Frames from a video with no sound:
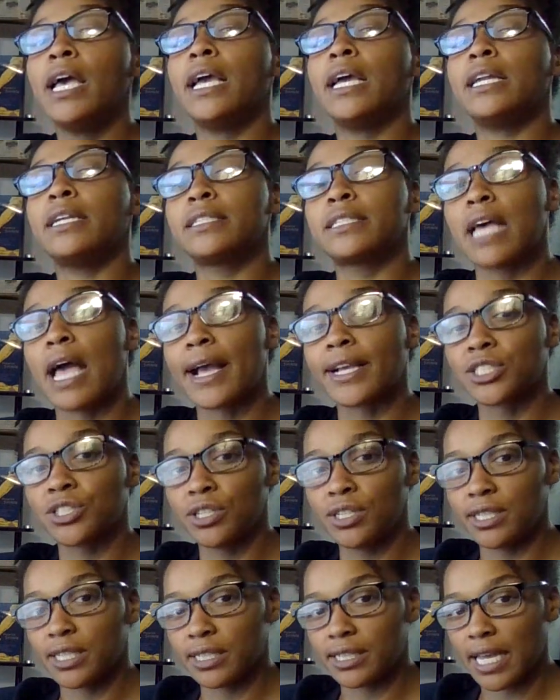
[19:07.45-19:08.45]
it is
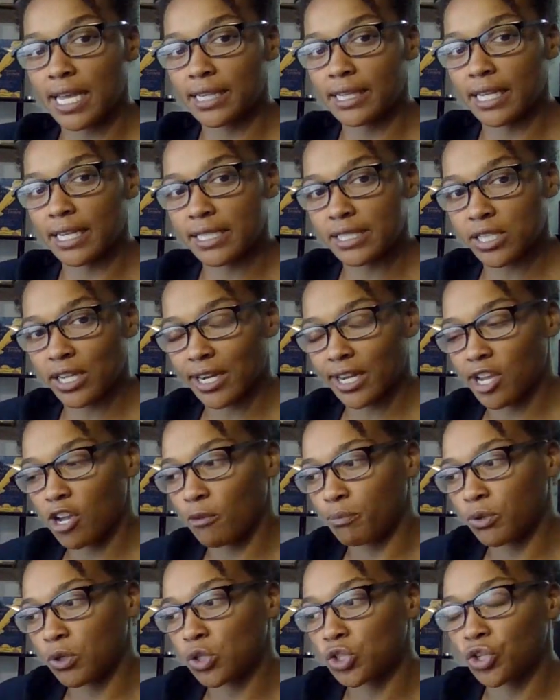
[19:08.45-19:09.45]
actually the thing that is going to
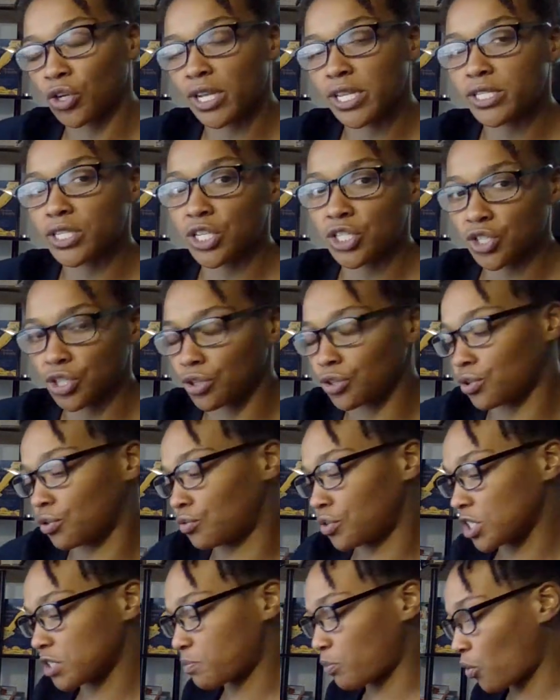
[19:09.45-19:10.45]
help you transition
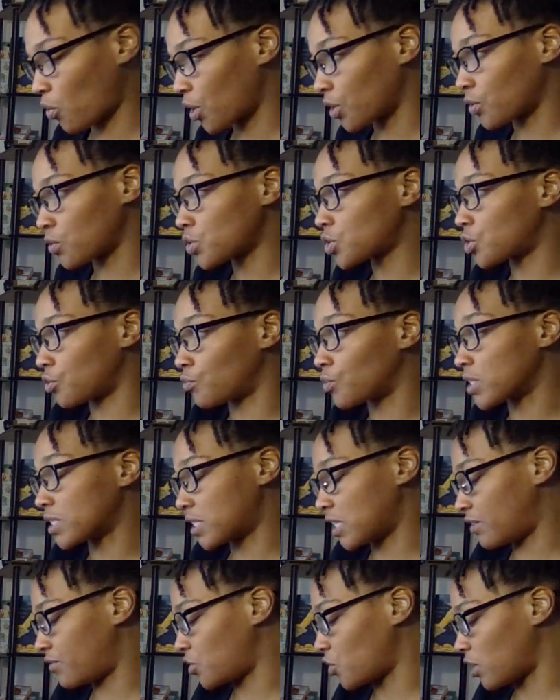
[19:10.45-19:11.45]
through this portal to
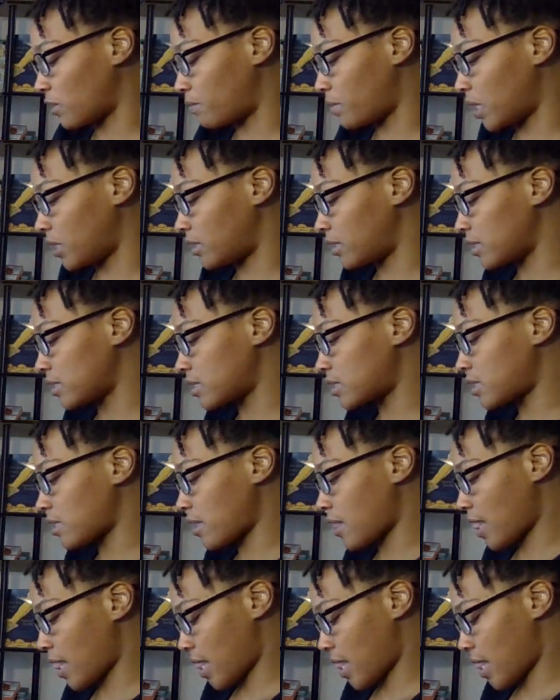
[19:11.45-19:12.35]
receive your abundance.